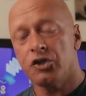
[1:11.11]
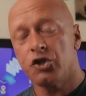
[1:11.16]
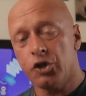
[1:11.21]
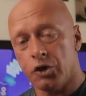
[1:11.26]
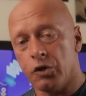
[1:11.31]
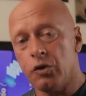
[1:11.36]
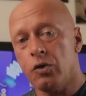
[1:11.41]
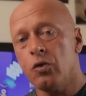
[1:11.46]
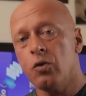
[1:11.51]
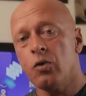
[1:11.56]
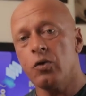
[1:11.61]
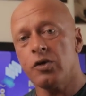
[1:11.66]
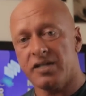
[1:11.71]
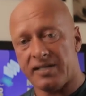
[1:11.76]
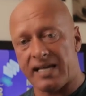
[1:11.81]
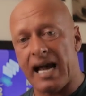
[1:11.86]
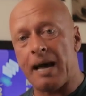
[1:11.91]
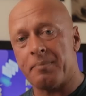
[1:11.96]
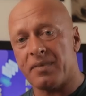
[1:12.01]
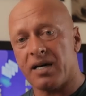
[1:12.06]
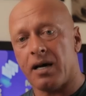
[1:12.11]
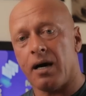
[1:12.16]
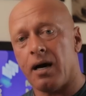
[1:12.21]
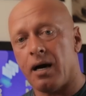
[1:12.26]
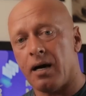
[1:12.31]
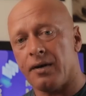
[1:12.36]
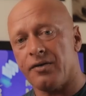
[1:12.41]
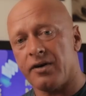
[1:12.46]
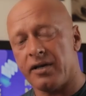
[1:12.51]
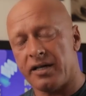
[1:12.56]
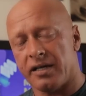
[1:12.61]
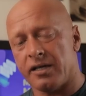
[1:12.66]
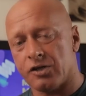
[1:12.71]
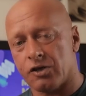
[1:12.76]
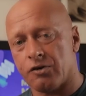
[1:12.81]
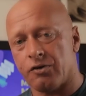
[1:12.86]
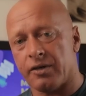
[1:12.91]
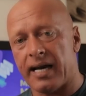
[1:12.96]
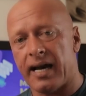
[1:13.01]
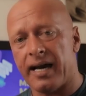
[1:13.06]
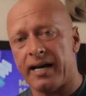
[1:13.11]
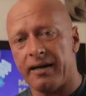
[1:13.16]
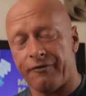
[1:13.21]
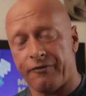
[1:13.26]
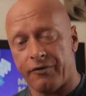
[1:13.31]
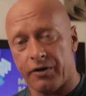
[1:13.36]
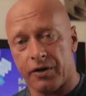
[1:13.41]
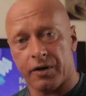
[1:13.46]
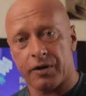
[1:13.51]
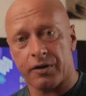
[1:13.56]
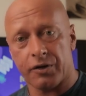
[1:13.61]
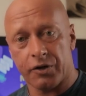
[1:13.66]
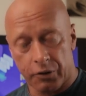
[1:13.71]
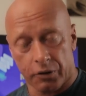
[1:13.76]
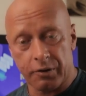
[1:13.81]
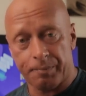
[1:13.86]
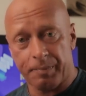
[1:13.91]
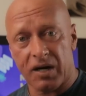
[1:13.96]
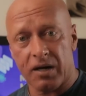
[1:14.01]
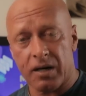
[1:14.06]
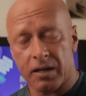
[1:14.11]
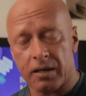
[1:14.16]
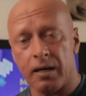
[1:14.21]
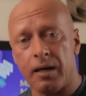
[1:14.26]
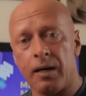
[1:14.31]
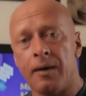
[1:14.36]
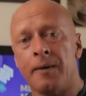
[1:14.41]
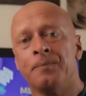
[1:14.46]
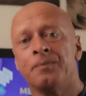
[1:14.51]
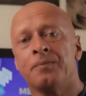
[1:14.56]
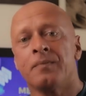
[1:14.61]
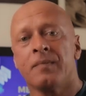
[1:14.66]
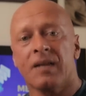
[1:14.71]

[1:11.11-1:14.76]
dual stamp card that he has created for Gutberger.